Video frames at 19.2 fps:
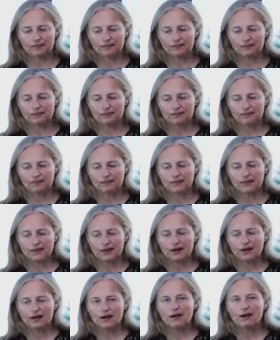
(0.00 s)

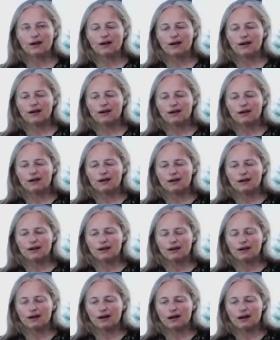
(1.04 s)

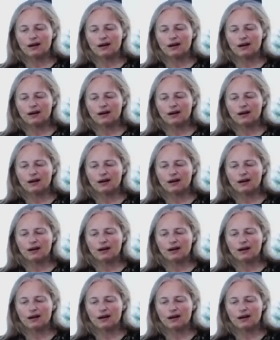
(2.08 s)
(no one is talking)